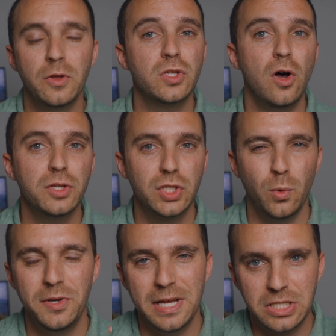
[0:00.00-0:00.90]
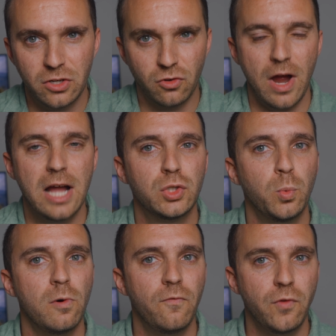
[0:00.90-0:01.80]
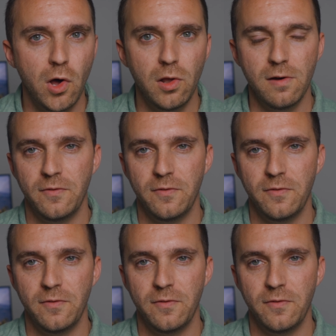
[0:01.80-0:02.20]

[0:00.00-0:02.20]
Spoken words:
There's also a nice gradual fall off